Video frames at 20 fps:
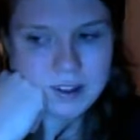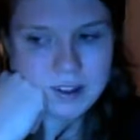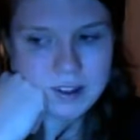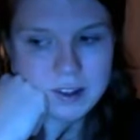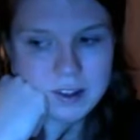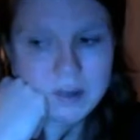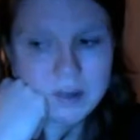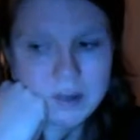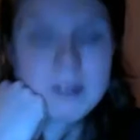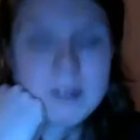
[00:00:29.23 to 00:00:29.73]

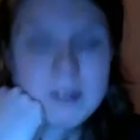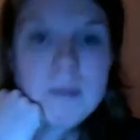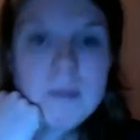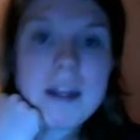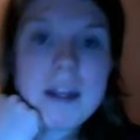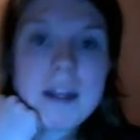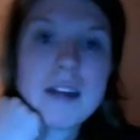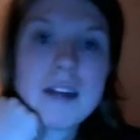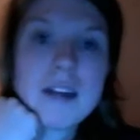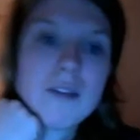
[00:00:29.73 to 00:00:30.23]
reason I'm
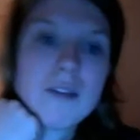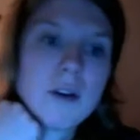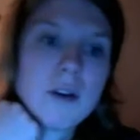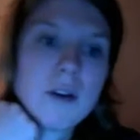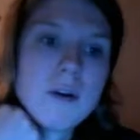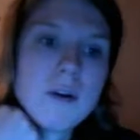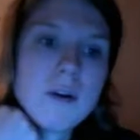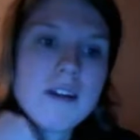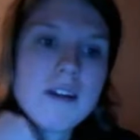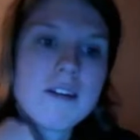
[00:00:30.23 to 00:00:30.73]
making this video
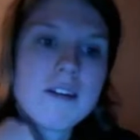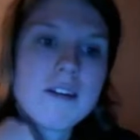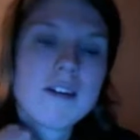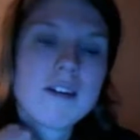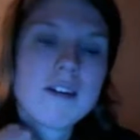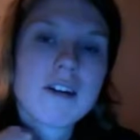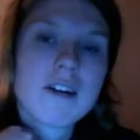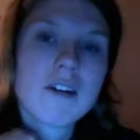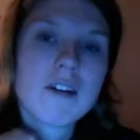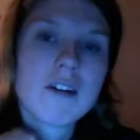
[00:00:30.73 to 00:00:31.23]
is to
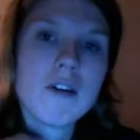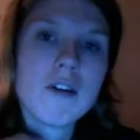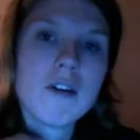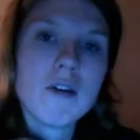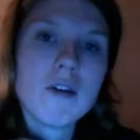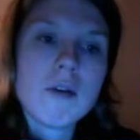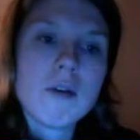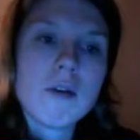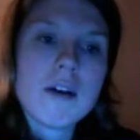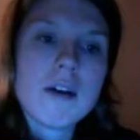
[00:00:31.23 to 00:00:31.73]
talk to
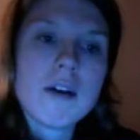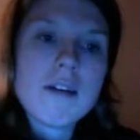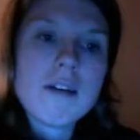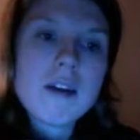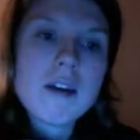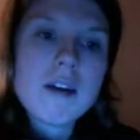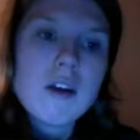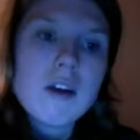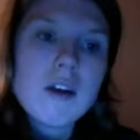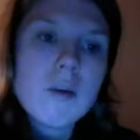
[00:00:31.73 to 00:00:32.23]
you and tell
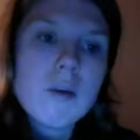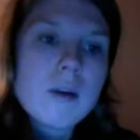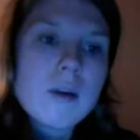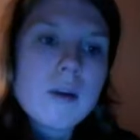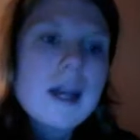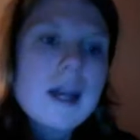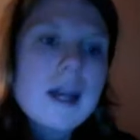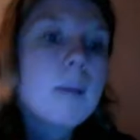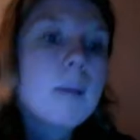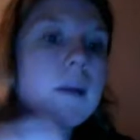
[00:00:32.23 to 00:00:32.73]
you what
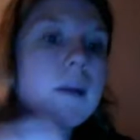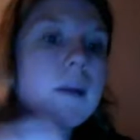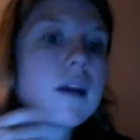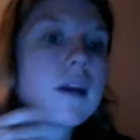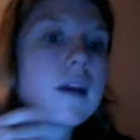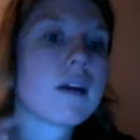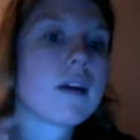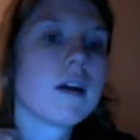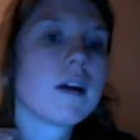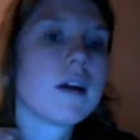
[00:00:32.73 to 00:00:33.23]
happened.
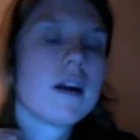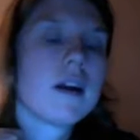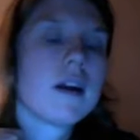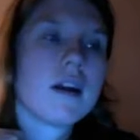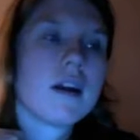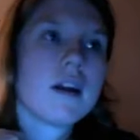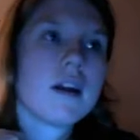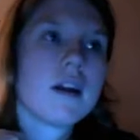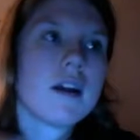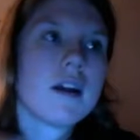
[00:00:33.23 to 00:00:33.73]

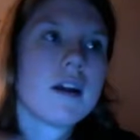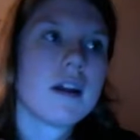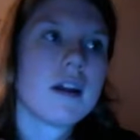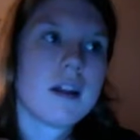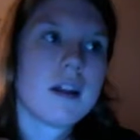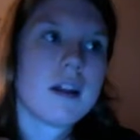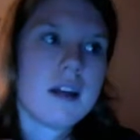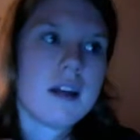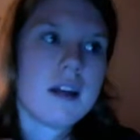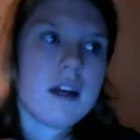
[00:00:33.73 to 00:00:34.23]

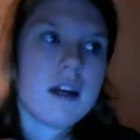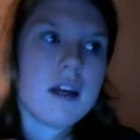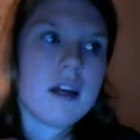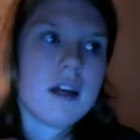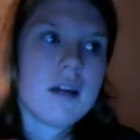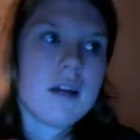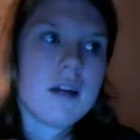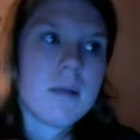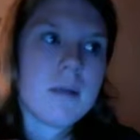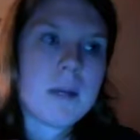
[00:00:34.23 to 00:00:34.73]

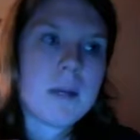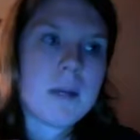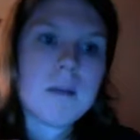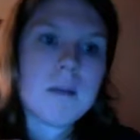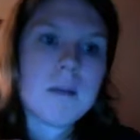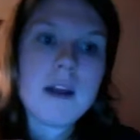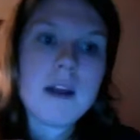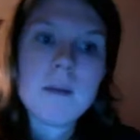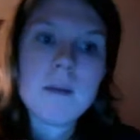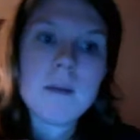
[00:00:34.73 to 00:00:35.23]

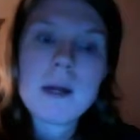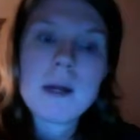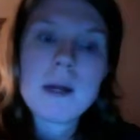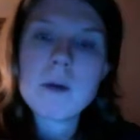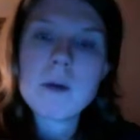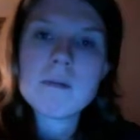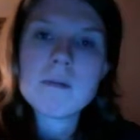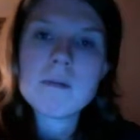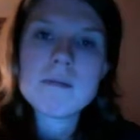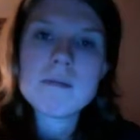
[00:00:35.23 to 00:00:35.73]
Update about,
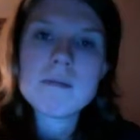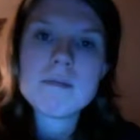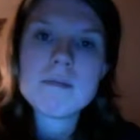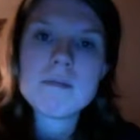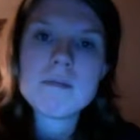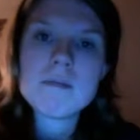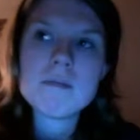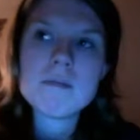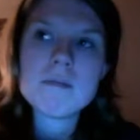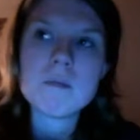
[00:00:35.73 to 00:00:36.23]

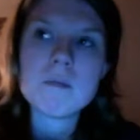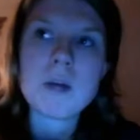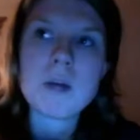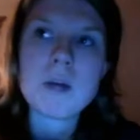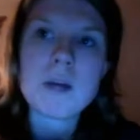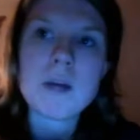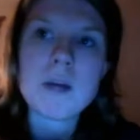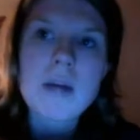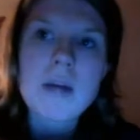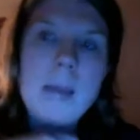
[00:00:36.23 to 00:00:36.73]

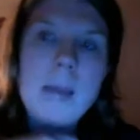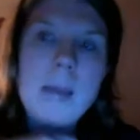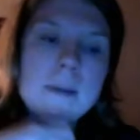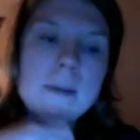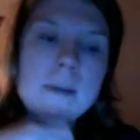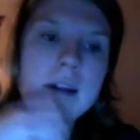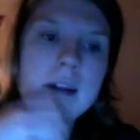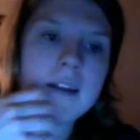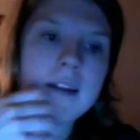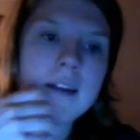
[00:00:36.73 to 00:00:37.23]
well, what happened
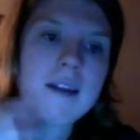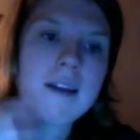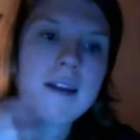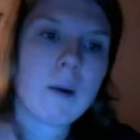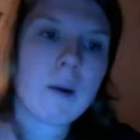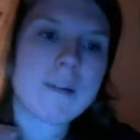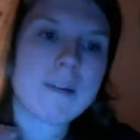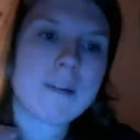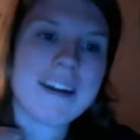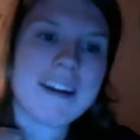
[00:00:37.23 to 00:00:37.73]
in this
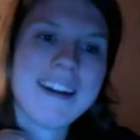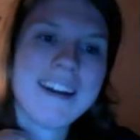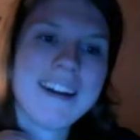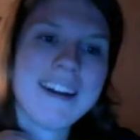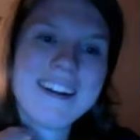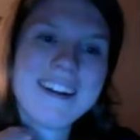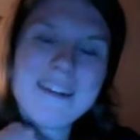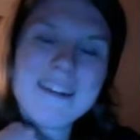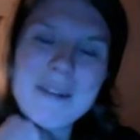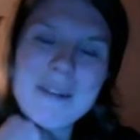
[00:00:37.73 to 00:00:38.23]
house,
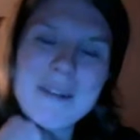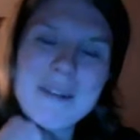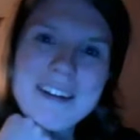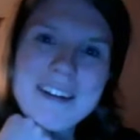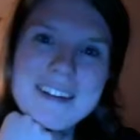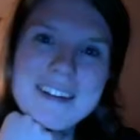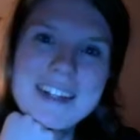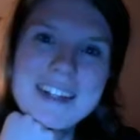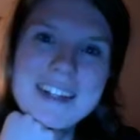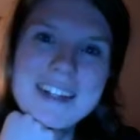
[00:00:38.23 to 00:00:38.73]

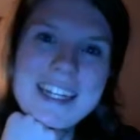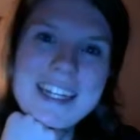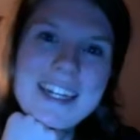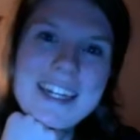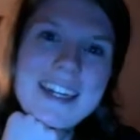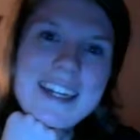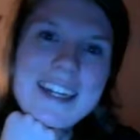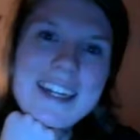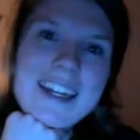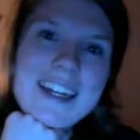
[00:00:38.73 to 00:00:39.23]
basically.
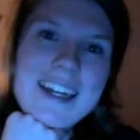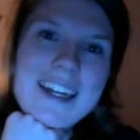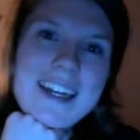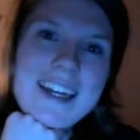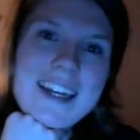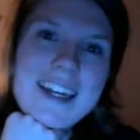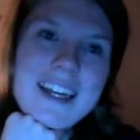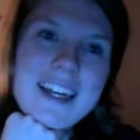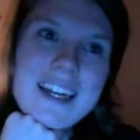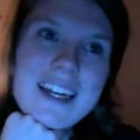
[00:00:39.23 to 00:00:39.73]

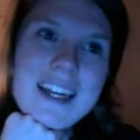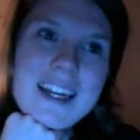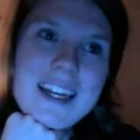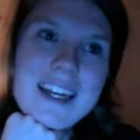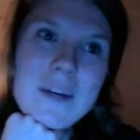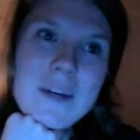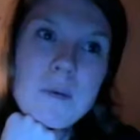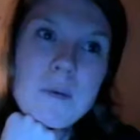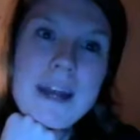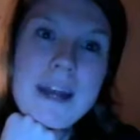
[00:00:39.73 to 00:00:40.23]

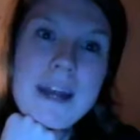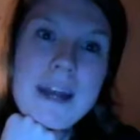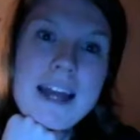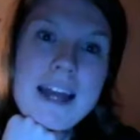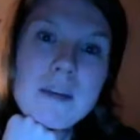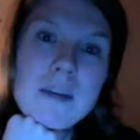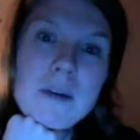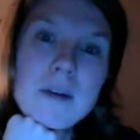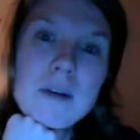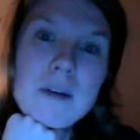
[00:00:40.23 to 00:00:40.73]
We had to
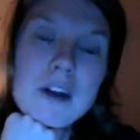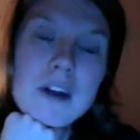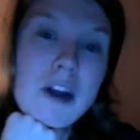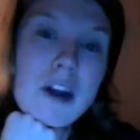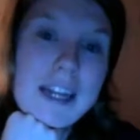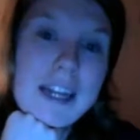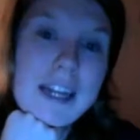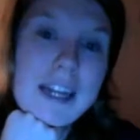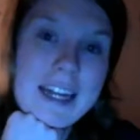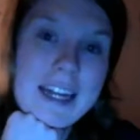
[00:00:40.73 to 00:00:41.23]
put
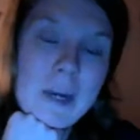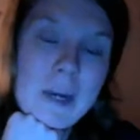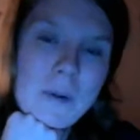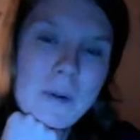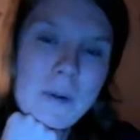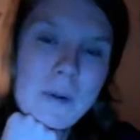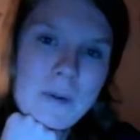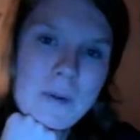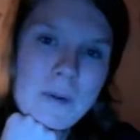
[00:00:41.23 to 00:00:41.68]
Lani down.